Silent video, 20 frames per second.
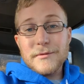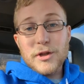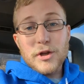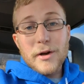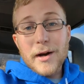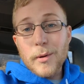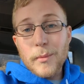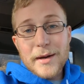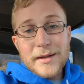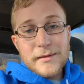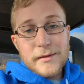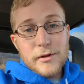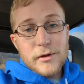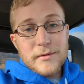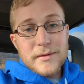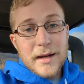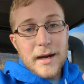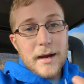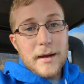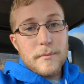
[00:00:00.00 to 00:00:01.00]
you're not wasting your
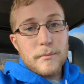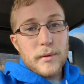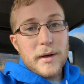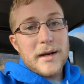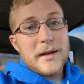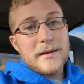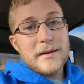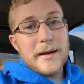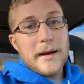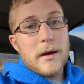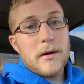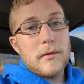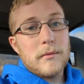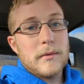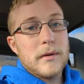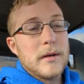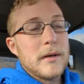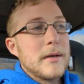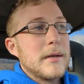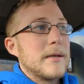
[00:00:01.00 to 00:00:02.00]
time breaking
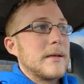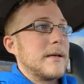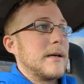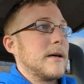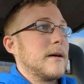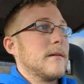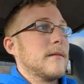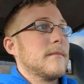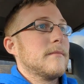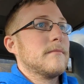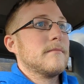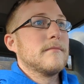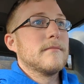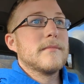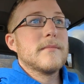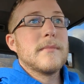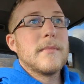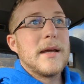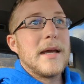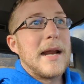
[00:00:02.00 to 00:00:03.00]
down
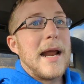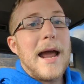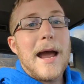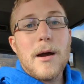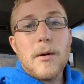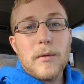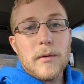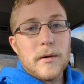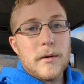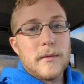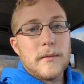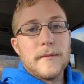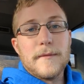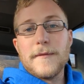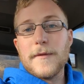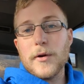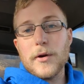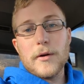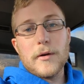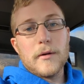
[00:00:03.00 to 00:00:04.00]
an hour
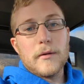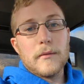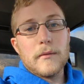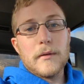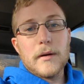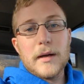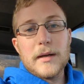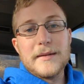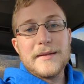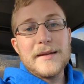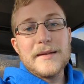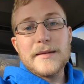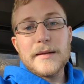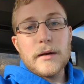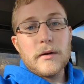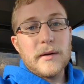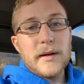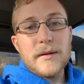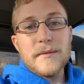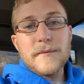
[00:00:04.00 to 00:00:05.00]
for a
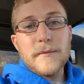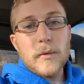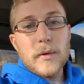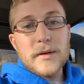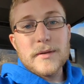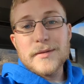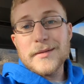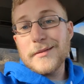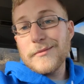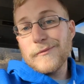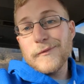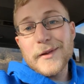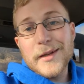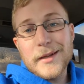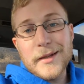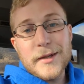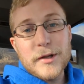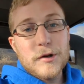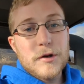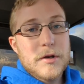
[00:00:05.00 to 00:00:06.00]
detailed invoice.
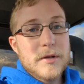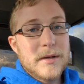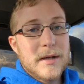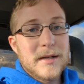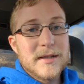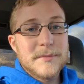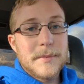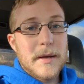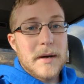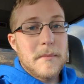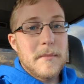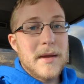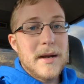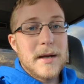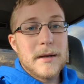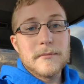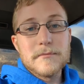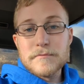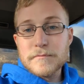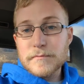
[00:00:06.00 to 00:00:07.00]
Really, you're just going to spend a
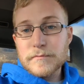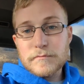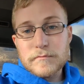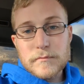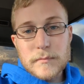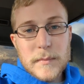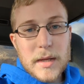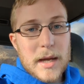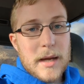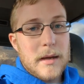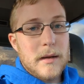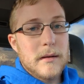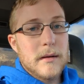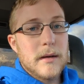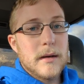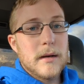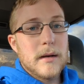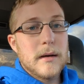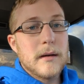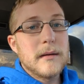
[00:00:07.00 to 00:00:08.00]
minute and
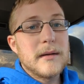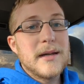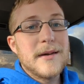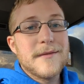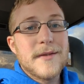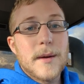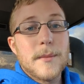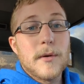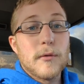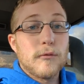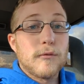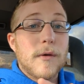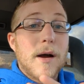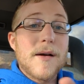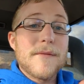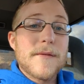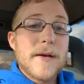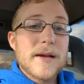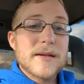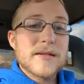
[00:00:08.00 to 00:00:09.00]
give them a
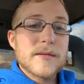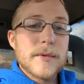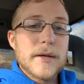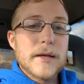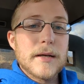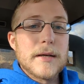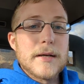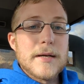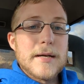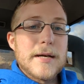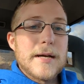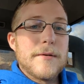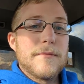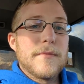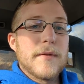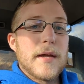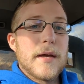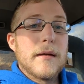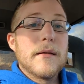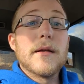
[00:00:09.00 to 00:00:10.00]
rough estimate, and
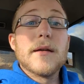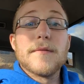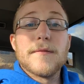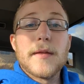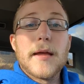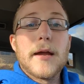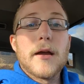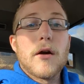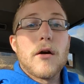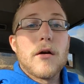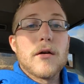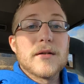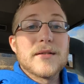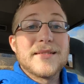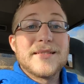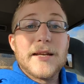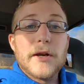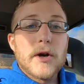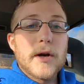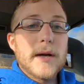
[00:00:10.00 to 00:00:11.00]
then if they are
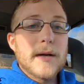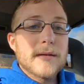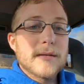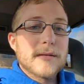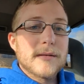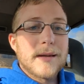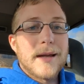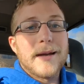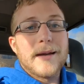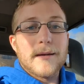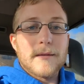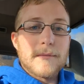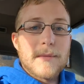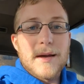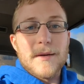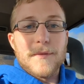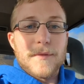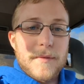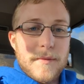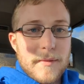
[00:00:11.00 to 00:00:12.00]
serious, like
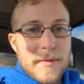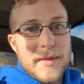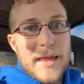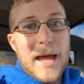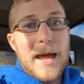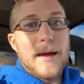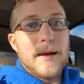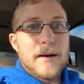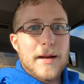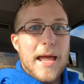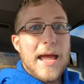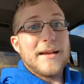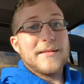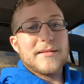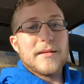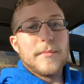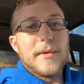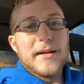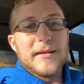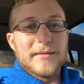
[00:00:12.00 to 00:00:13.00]
if that
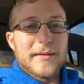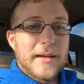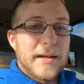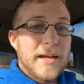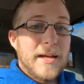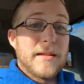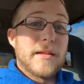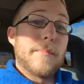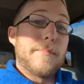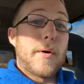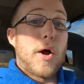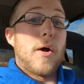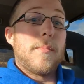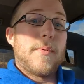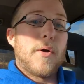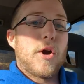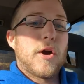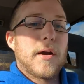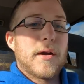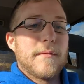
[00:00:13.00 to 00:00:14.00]
estimate is like in the
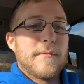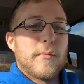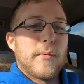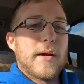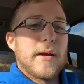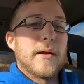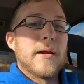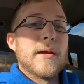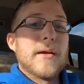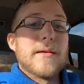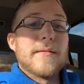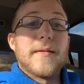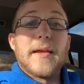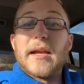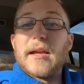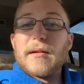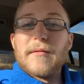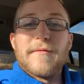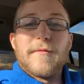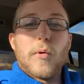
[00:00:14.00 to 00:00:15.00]
ballpark of what they
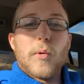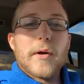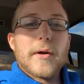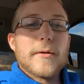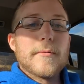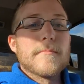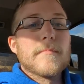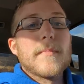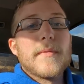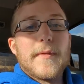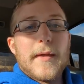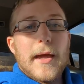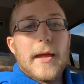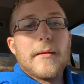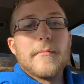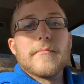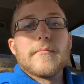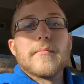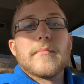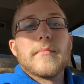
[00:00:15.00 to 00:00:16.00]
can afford,
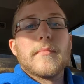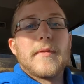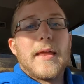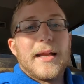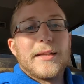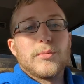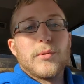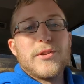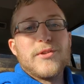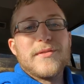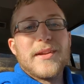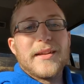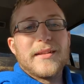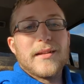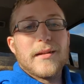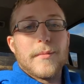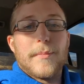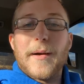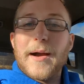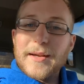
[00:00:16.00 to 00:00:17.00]
then that's when you take
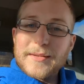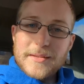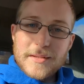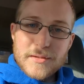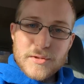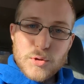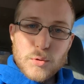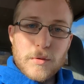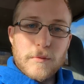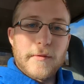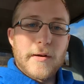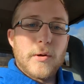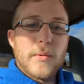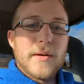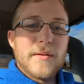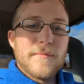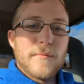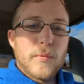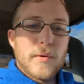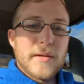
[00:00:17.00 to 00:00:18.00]
the deposit, do a real
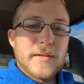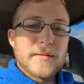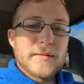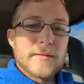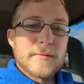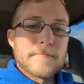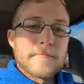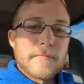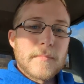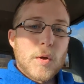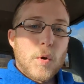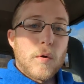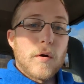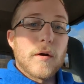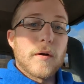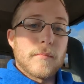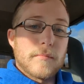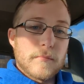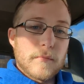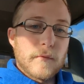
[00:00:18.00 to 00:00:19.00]
invoice
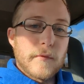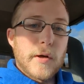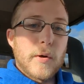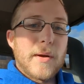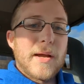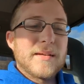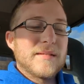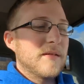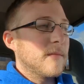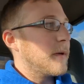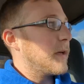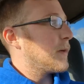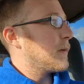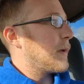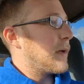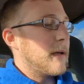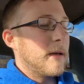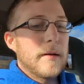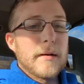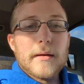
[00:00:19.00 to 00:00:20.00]
or real estimate,
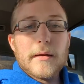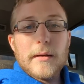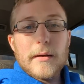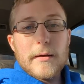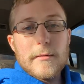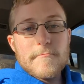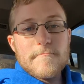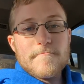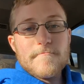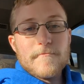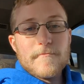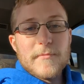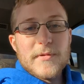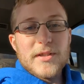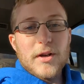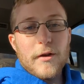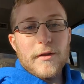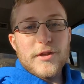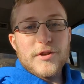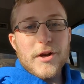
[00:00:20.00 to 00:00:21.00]
and
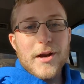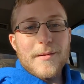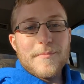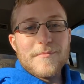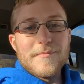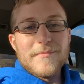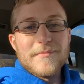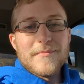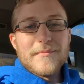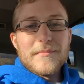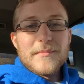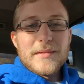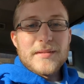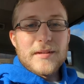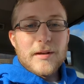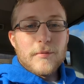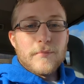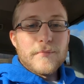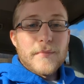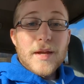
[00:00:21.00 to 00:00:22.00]
start the job.
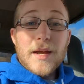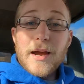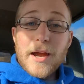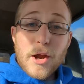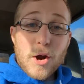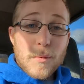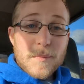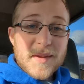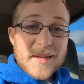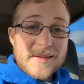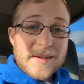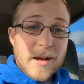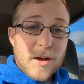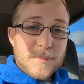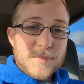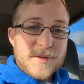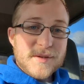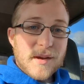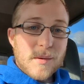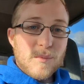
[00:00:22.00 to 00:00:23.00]
So I hope this
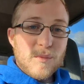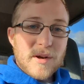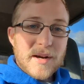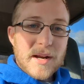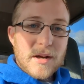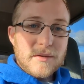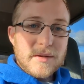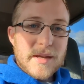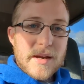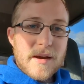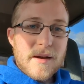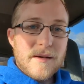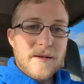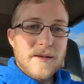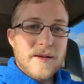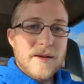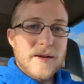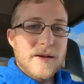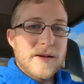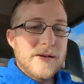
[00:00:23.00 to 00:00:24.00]
helps someone out
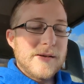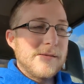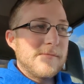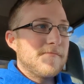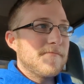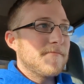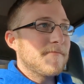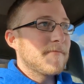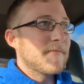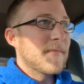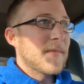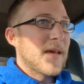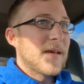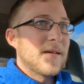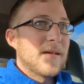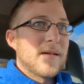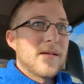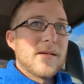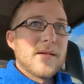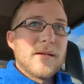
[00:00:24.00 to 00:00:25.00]
there.
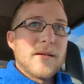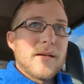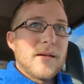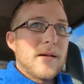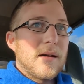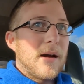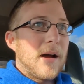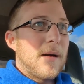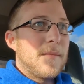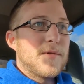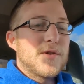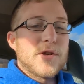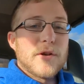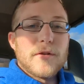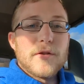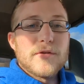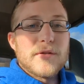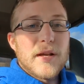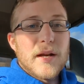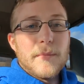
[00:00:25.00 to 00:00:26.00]
I'm sure
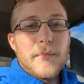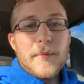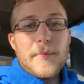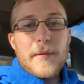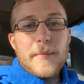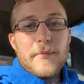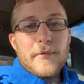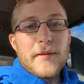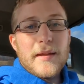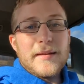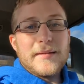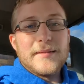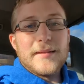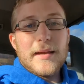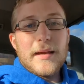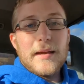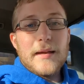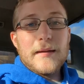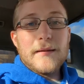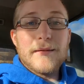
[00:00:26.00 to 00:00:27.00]
there's going to be people that
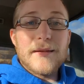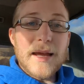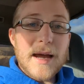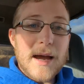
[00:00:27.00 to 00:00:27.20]
say,